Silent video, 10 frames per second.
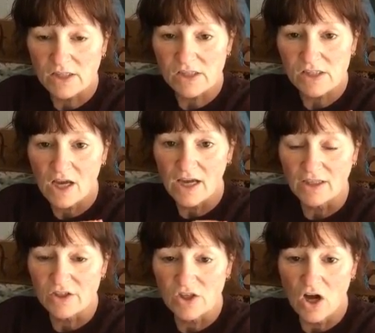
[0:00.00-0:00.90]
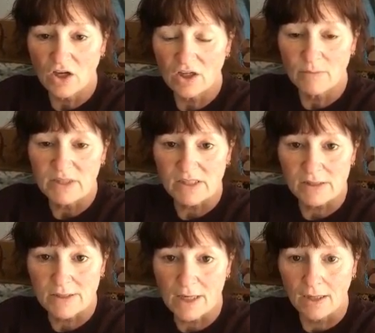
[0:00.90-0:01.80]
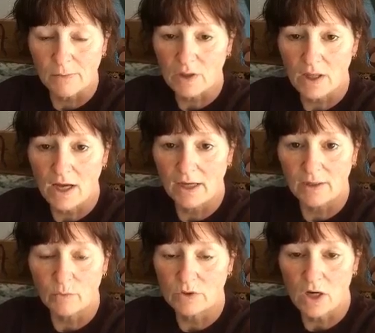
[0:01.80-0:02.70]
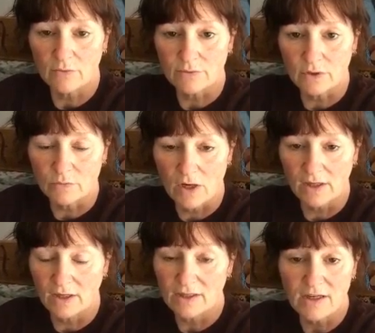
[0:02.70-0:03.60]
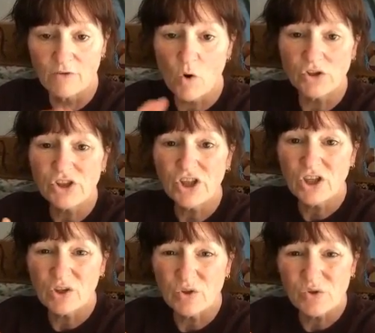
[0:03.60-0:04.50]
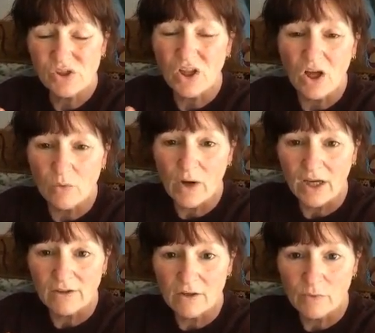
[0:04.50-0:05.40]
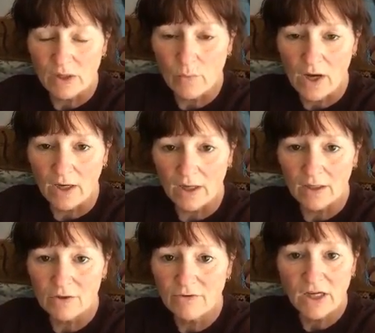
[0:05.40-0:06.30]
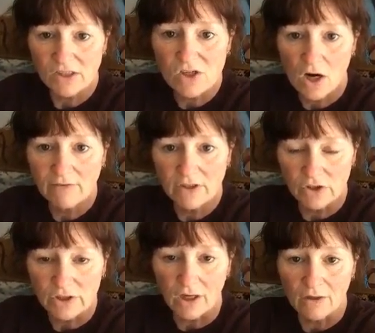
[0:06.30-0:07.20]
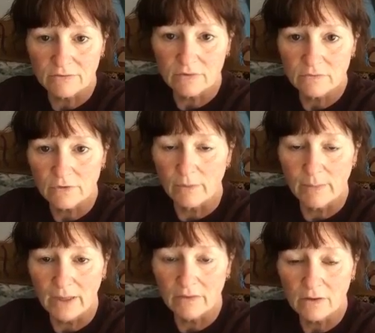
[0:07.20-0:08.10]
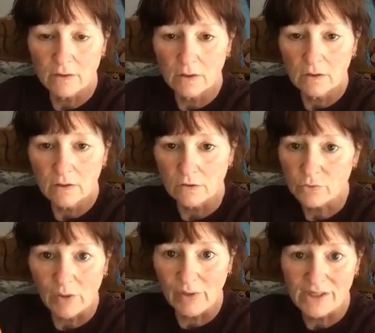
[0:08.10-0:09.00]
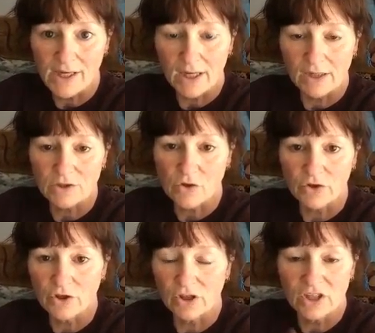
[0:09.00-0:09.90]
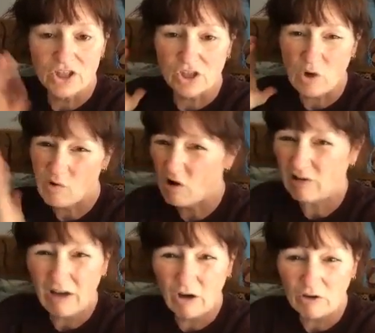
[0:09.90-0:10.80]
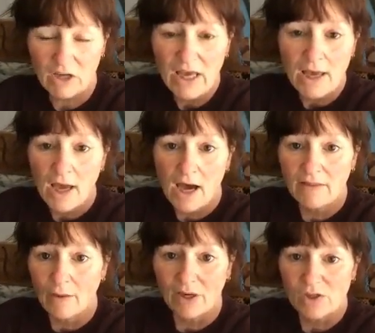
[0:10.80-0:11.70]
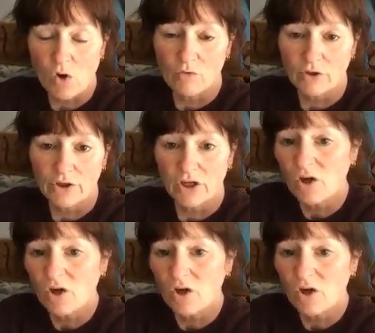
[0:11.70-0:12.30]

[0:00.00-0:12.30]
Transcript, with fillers: It's it's not going to be sustainable, and it will not. Run. Of course, you're going to lose a lot of weight right away. You're fucking starving yourself for a month or 21 days, or you're going to just go all out, and then when it's over,